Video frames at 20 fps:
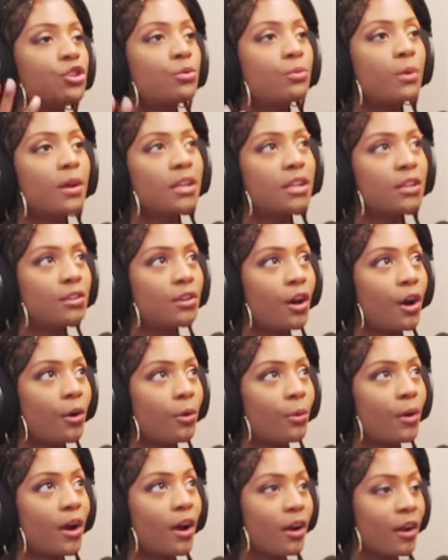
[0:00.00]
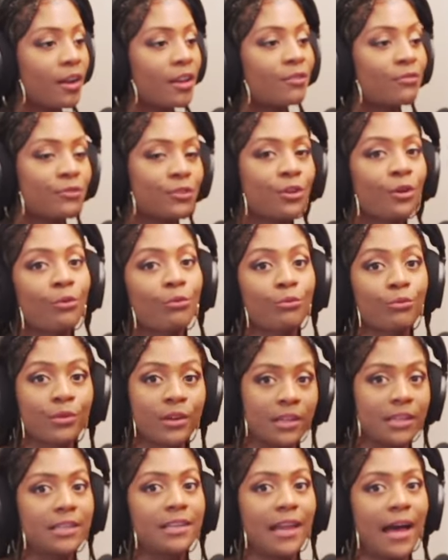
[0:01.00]
You want to know if you're
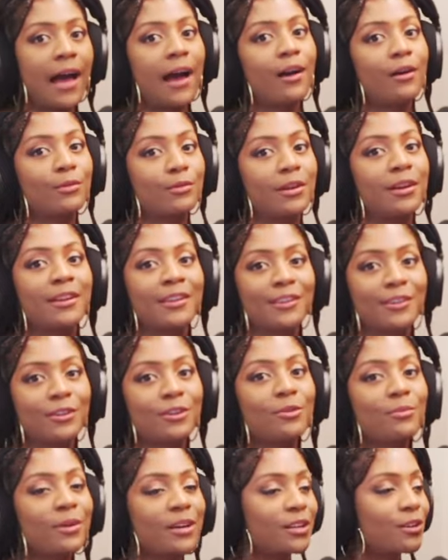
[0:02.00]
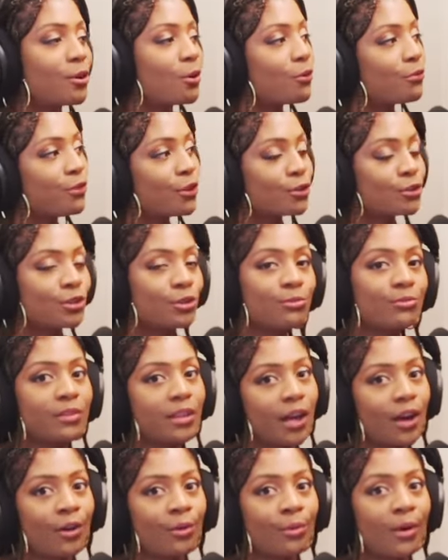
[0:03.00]
really loud. you want to know if you're too
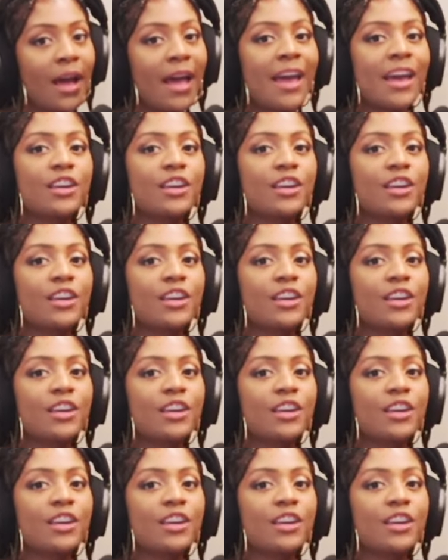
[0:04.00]
low.